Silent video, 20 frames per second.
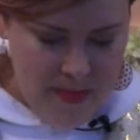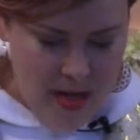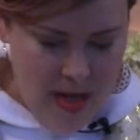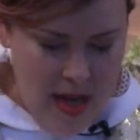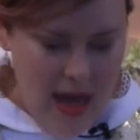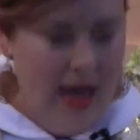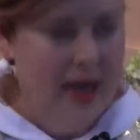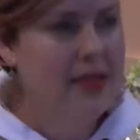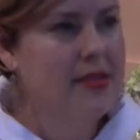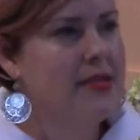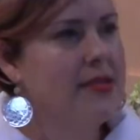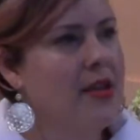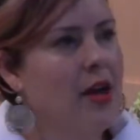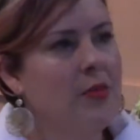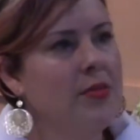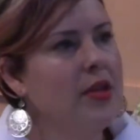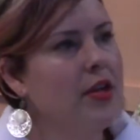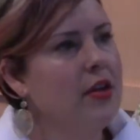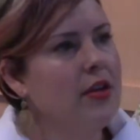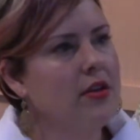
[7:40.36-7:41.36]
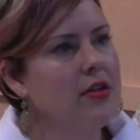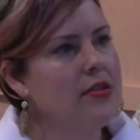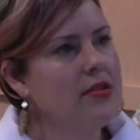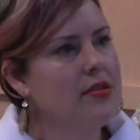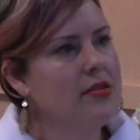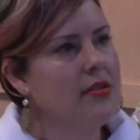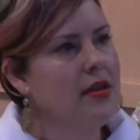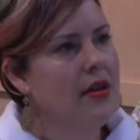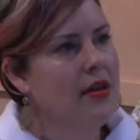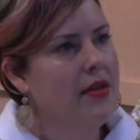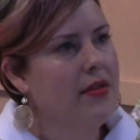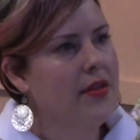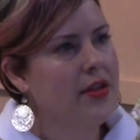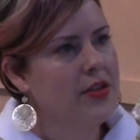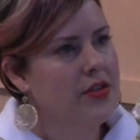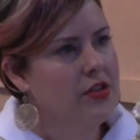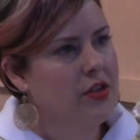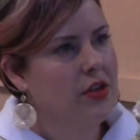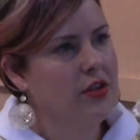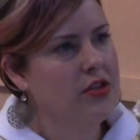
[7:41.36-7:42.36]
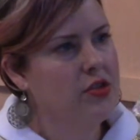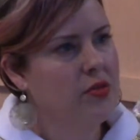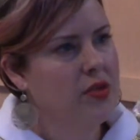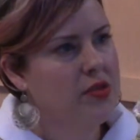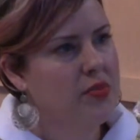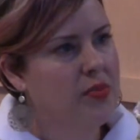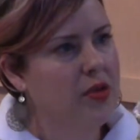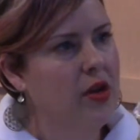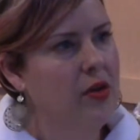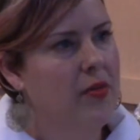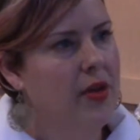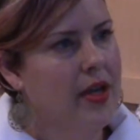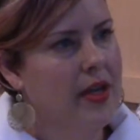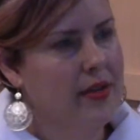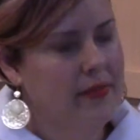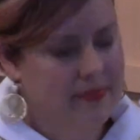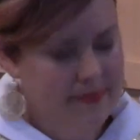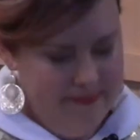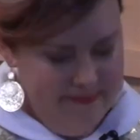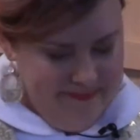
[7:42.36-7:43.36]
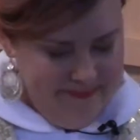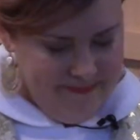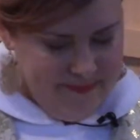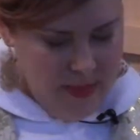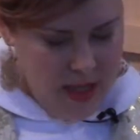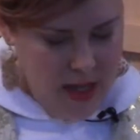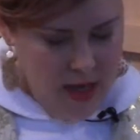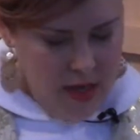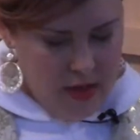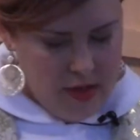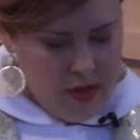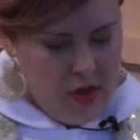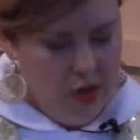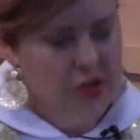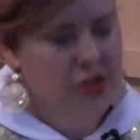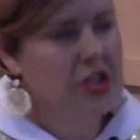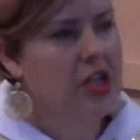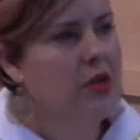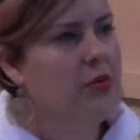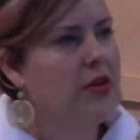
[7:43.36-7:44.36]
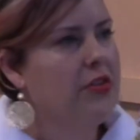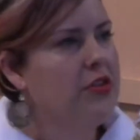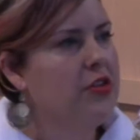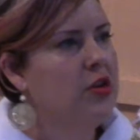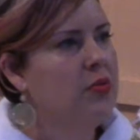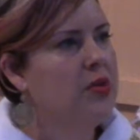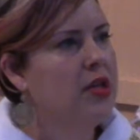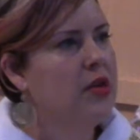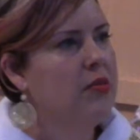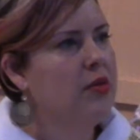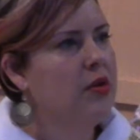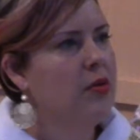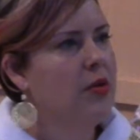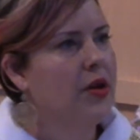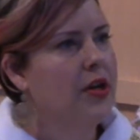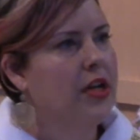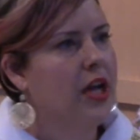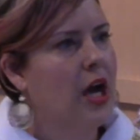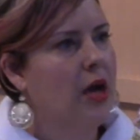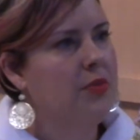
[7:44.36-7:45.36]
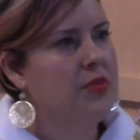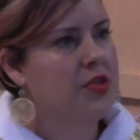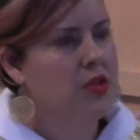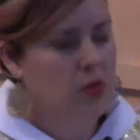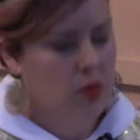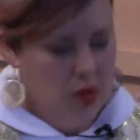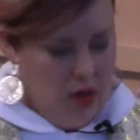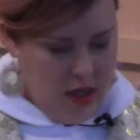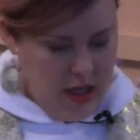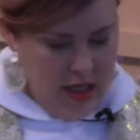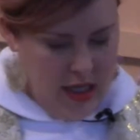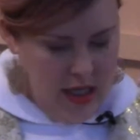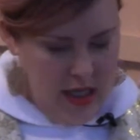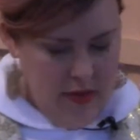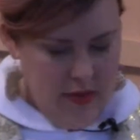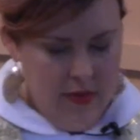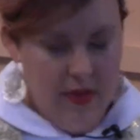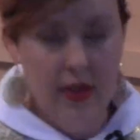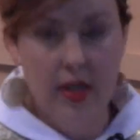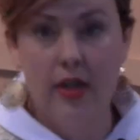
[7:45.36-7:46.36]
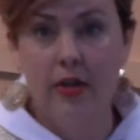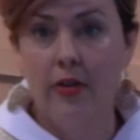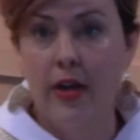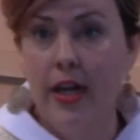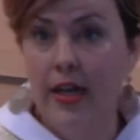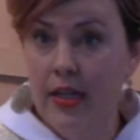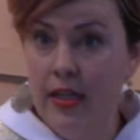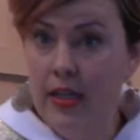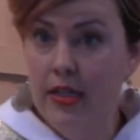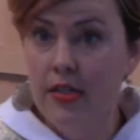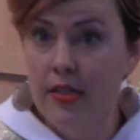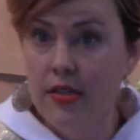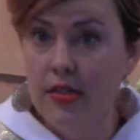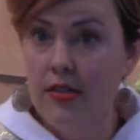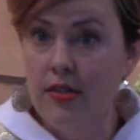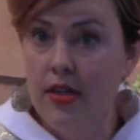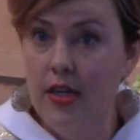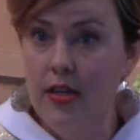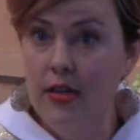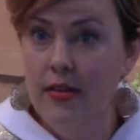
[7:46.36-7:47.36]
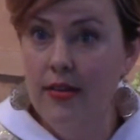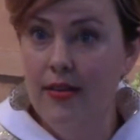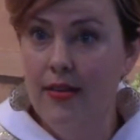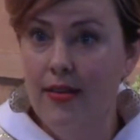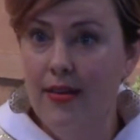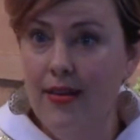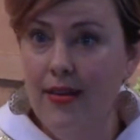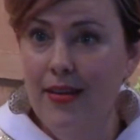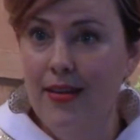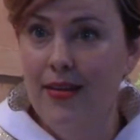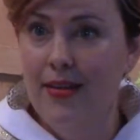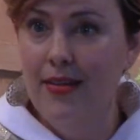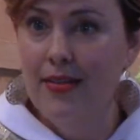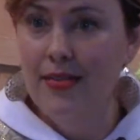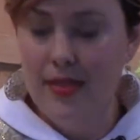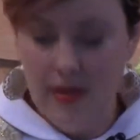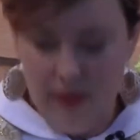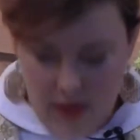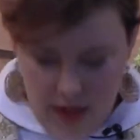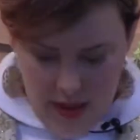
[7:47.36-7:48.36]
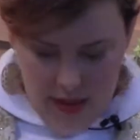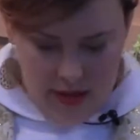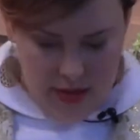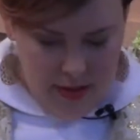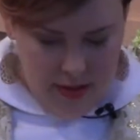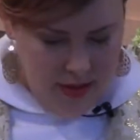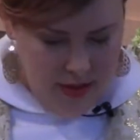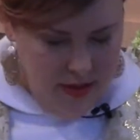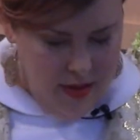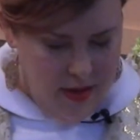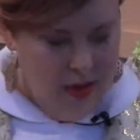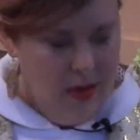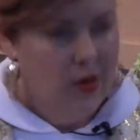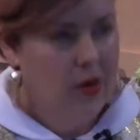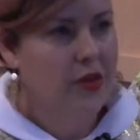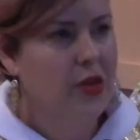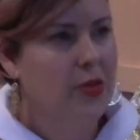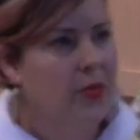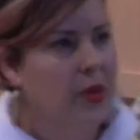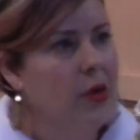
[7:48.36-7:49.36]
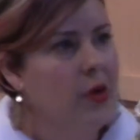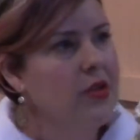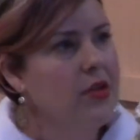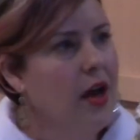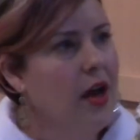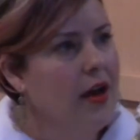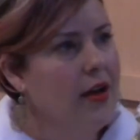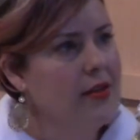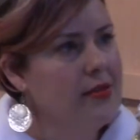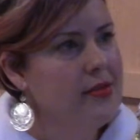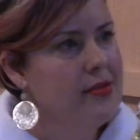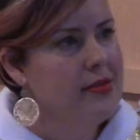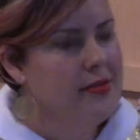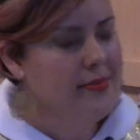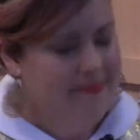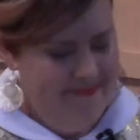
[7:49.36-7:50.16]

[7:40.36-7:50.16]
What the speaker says: And some years, this church was booming, surging with new people who had come to work in the granite industry. Is that right? Or the boatyards.